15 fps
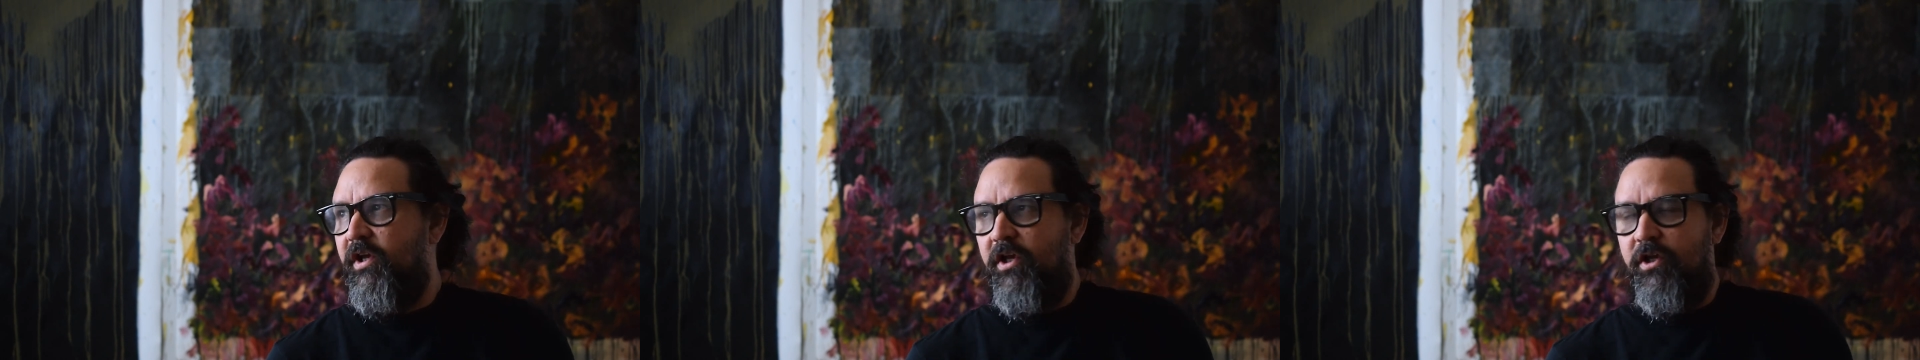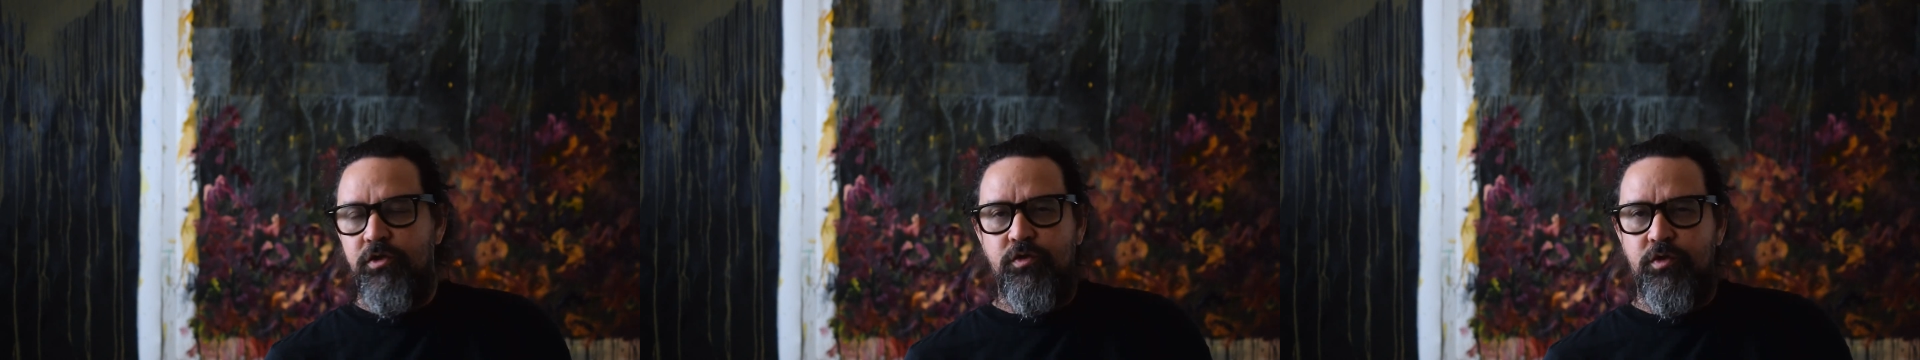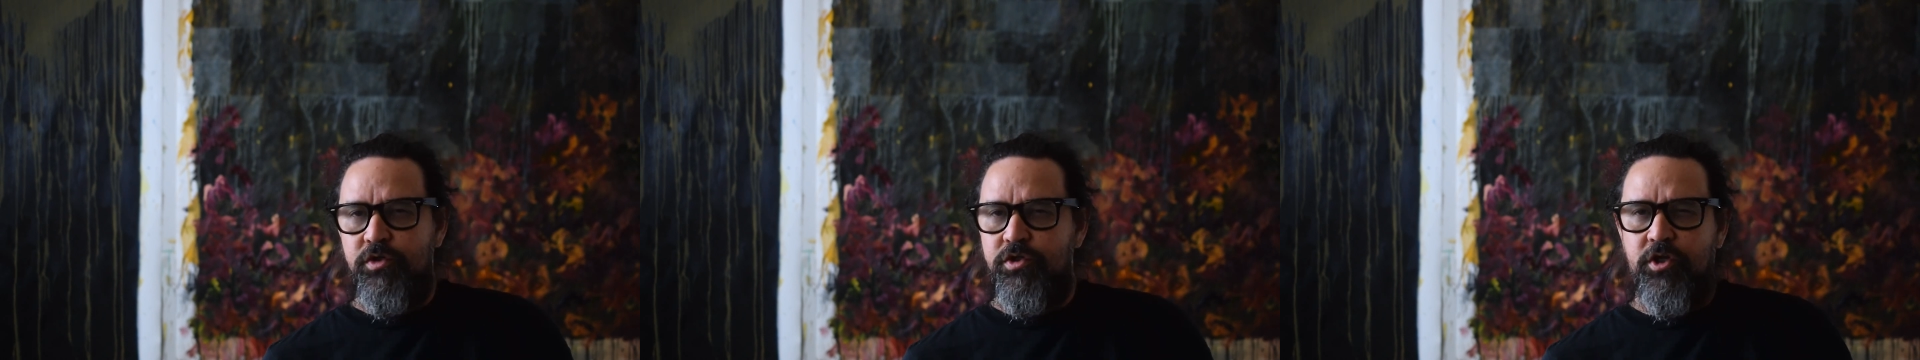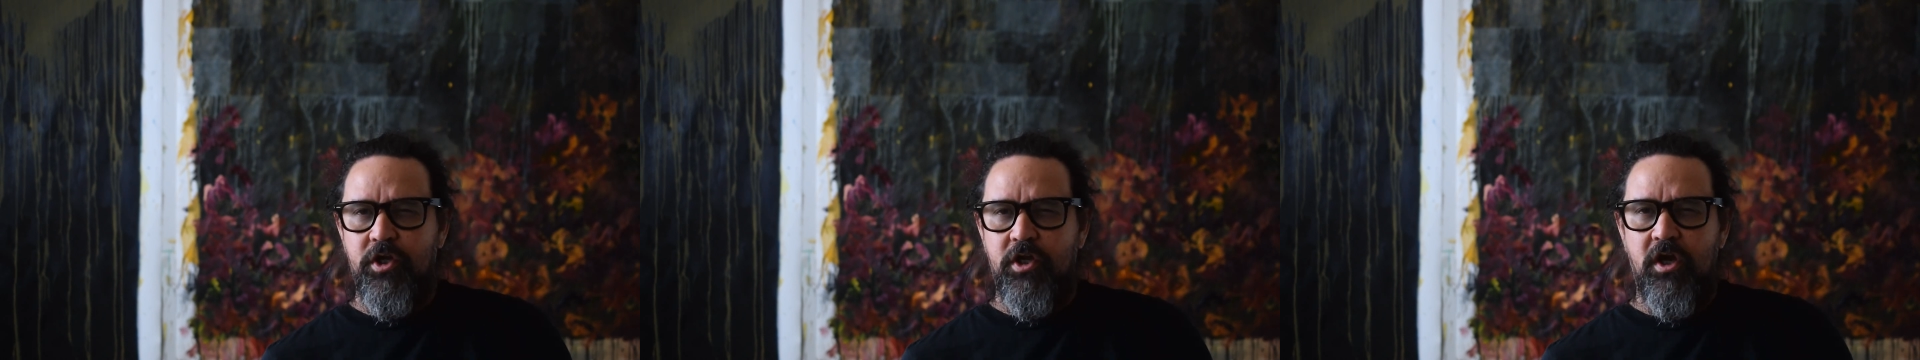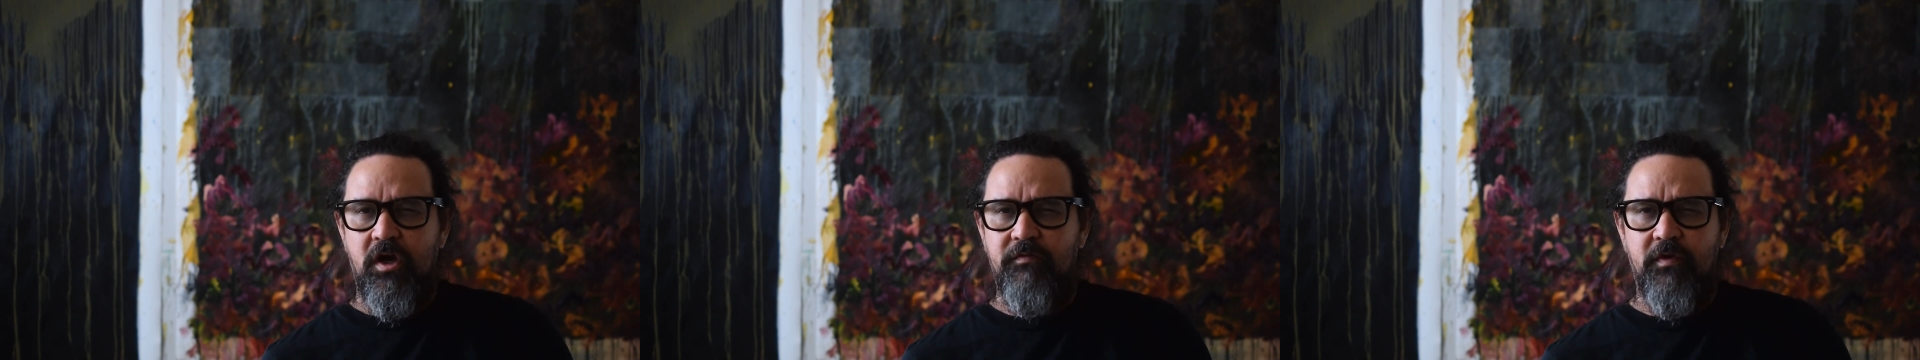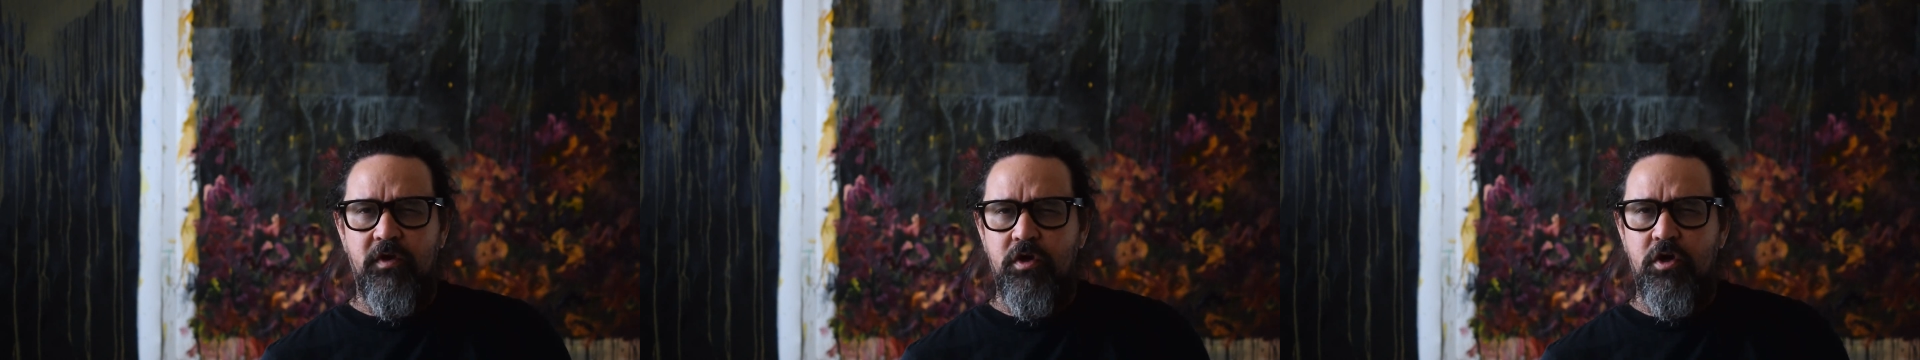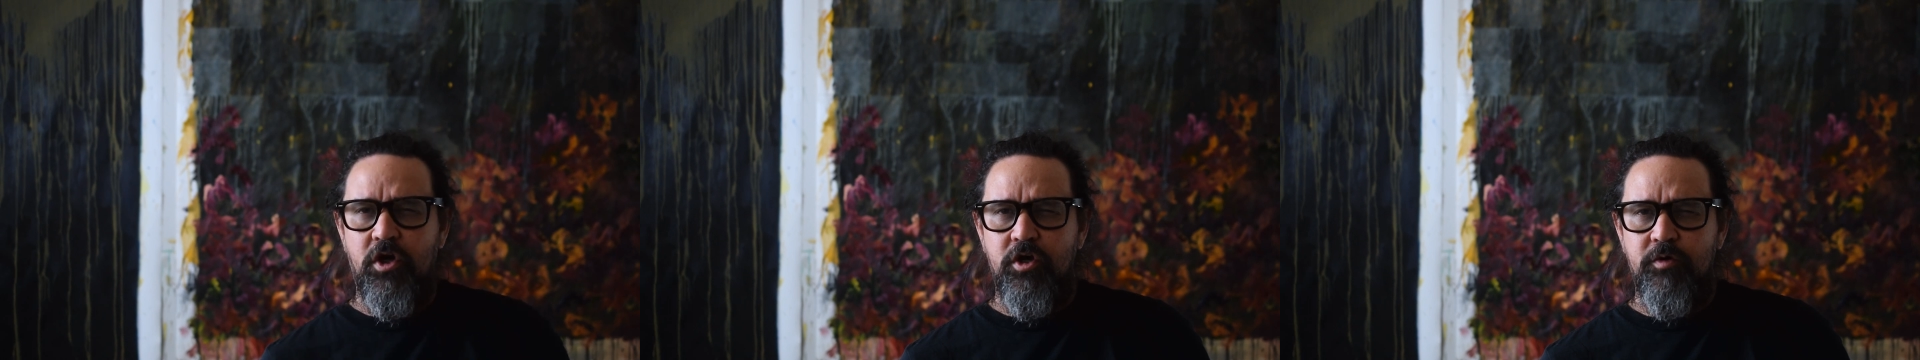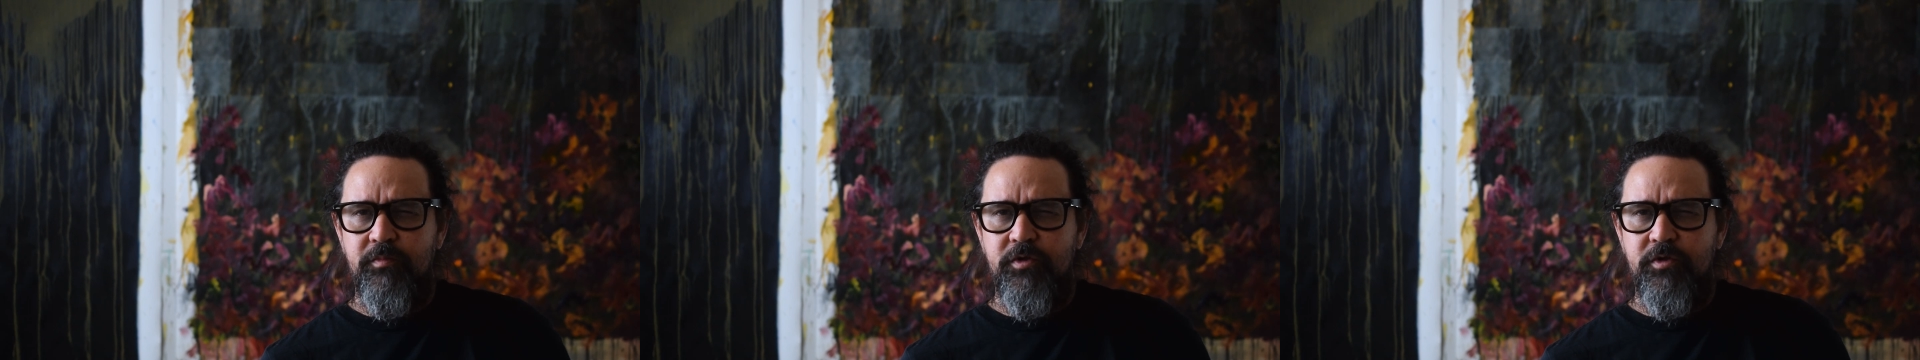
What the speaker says: interesting avant-garde